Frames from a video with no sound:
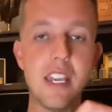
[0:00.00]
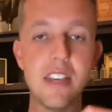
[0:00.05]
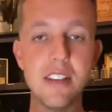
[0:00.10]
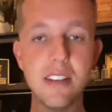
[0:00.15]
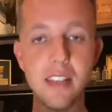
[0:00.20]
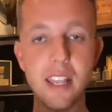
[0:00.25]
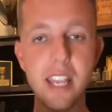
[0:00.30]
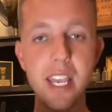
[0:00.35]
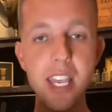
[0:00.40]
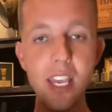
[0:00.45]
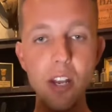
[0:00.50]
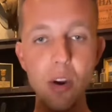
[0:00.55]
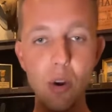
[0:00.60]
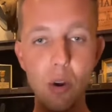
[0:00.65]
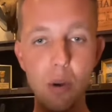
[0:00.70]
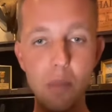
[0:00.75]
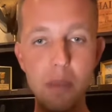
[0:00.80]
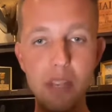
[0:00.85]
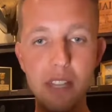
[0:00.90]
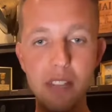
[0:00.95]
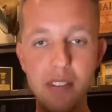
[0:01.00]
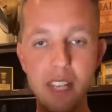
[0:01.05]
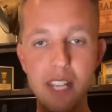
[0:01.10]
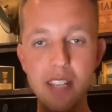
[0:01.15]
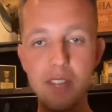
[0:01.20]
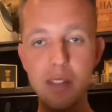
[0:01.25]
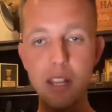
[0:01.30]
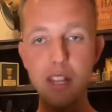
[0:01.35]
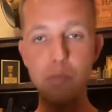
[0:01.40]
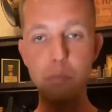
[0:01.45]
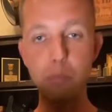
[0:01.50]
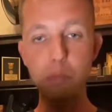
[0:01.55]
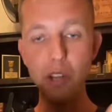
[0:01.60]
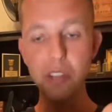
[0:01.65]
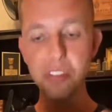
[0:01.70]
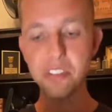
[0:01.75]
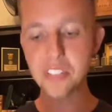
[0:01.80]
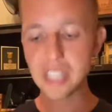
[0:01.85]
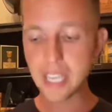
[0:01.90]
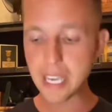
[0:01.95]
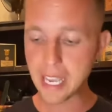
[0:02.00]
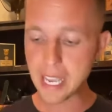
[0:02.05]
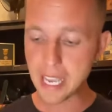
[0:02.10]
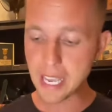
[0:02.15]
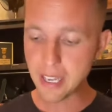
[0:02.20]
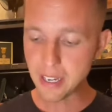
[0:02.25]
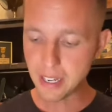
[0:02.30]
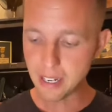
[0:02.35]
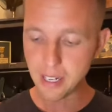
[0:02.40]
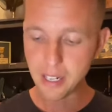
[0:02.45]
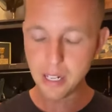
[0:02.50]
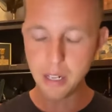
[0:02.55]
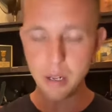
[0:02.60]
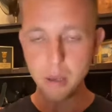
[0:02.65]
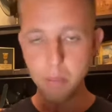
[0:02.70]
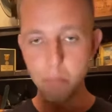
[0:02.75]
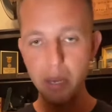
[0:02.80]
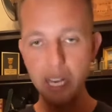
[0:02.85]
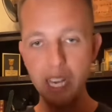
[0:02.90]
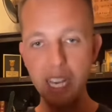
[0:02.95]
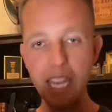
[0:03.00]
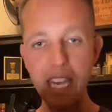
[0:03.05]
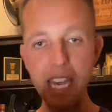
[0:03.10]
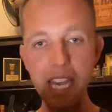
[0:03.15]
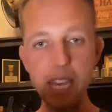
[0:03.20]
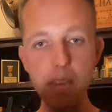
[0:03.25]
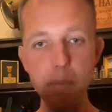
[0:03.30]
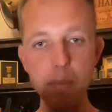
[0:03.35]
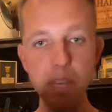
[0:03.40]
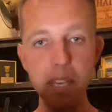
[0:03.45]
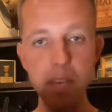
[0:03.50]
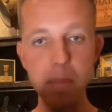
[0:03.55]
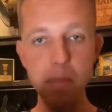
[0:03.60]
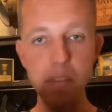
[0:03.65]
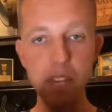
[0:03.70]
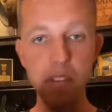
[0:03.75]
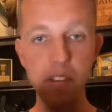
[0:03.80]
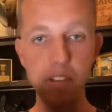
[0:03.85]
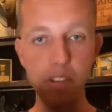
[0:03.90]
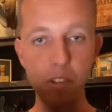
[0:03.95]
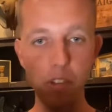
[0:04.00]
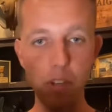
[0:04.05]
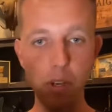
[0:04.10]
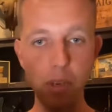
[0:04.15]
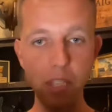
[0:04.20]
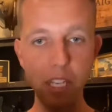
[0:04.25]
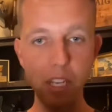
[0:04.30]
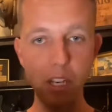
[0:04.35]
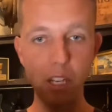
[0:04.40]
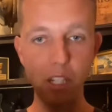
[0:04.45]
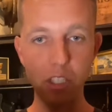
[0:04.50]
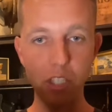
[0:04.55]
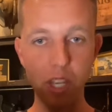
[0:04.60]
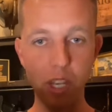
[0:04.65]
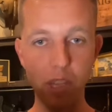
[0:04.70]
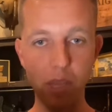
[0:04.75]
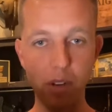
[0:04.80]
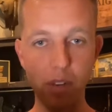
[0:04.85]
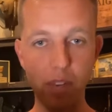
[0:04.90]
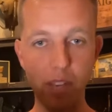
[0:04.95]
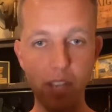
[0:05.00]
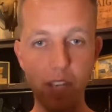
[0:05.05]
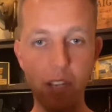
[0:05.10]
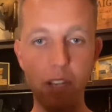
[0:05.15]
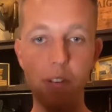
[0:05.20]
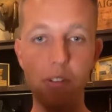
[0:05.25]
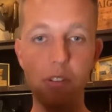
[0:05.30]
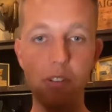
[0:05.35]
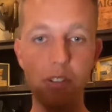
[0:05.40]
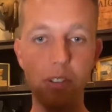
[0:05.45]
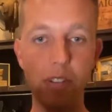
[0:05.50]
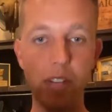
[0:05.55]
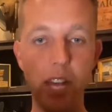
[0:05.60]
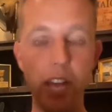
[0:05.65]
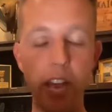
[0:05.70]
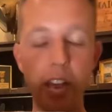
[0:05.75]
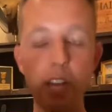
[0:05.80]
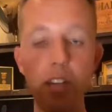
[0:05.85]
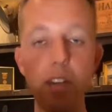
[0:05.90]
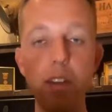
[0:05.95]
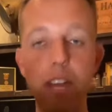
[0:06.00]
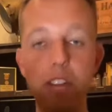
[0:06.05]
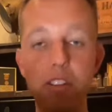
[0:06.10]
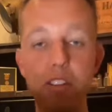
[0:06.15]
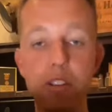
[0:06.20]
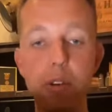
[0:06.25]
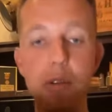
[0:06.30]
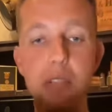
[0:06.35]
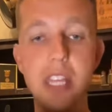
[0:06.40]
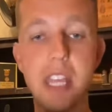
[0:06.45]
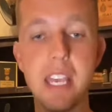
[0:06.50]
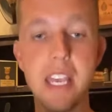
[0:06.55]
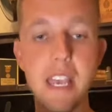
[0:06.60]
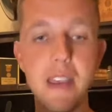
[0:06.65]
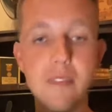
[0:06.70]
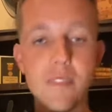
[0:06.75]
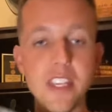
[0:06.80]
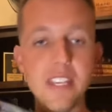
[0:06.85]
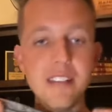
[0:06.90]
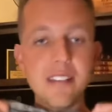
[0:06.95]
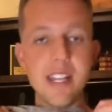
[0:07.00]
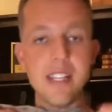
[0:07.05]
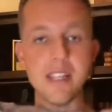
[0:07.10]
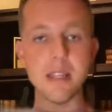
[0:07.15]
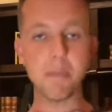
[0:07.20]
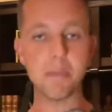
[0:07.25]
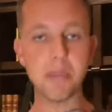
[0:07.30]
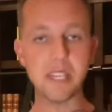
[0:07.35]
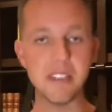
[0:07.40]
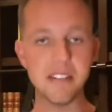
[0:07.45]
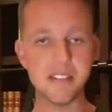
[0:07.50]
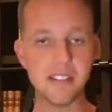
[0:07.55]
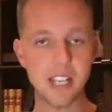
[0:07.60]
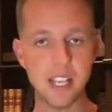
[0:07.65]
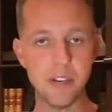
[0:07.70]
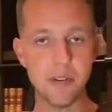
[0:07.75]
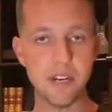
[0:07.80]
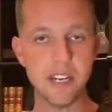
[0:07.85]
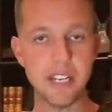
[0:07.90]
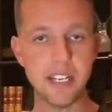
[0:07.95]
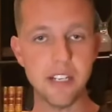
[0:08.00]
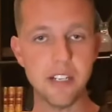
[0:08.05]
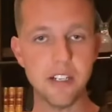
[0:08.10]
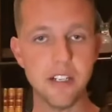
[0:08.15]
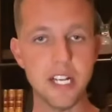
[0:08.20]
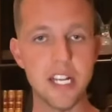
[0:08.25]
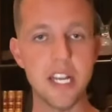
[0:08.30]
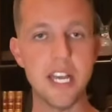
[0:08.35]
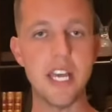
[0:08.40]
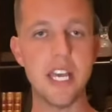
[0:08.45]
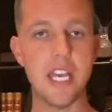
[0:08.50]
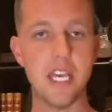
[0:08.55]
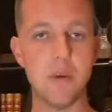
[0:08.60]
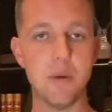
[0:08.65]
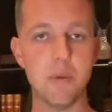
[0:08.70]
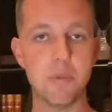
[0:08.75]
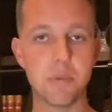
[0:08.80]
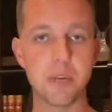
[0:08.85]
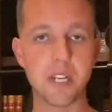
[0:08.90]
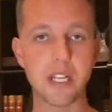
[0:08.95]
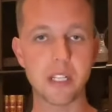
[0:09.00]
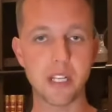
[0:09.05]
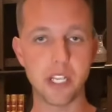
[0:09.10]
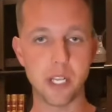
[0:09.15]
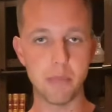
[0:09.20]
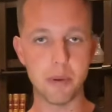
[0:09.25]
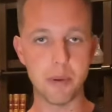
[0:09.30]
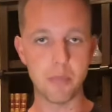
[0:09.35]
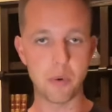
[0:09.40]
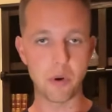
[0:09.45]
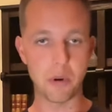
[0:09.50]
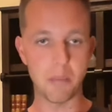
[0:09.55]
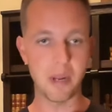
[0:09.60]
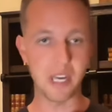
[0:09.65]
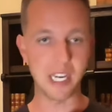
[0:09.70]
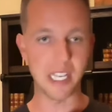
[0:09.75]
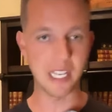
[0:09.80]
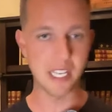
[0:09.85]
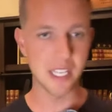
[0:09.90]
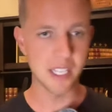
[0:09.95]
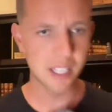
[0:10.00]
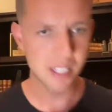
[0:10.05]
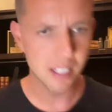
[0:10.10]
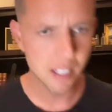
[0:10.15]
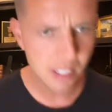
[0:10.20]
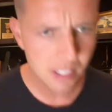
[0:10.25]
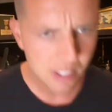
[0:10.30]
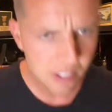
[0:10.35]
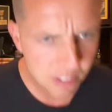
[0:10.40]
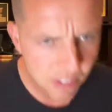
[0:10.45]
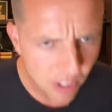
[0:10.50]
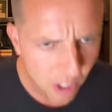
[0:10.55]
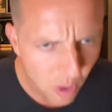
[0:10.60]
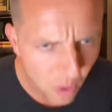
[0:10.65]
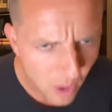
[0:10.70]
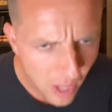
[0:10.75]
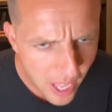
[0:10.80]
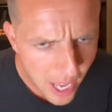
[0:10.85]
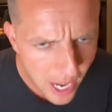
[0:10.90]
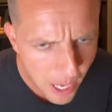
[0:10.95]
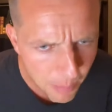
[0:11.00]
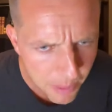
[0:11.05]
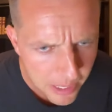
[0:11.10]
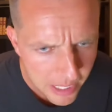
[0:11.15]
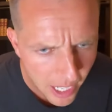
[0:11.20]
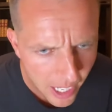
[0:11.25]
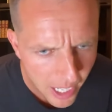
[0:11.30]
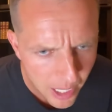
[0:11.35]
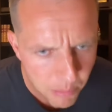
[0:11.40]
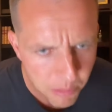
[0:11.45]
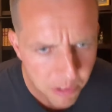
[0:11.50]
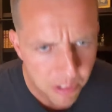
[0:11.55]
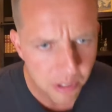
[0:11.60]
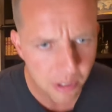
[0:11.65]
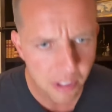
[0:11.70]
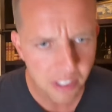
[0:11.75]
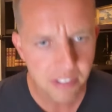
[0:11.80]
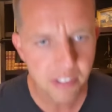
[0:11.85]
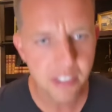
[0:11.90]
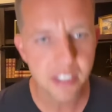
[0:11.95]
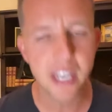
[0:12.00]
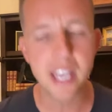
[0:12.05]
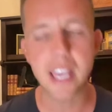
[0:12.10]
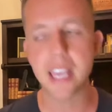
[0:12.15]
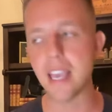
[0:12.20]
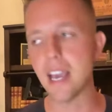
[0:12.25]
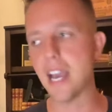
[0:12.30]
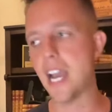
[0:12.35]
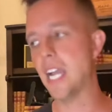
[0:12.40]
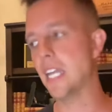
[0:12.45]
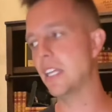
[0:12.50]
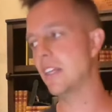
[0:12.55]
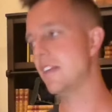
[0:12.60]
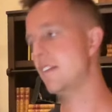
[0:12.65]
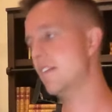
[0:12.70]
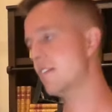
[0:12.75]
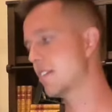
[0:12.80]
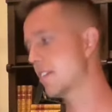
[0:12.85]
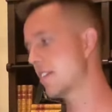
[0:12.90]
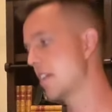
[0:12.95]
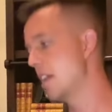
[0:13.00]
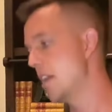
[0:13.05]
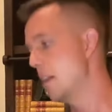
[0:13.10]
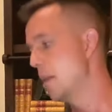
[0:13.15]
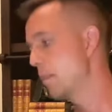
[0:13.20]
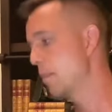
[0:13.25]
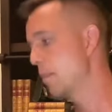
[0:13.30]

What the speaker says: is a hit or miss. It's mostly a hit, but it can be a miss. So don't get all John Barbados. How do you guys do with it? If this had the peace sign right here, it would bring a little bit more money. So how many items do you list a day? I list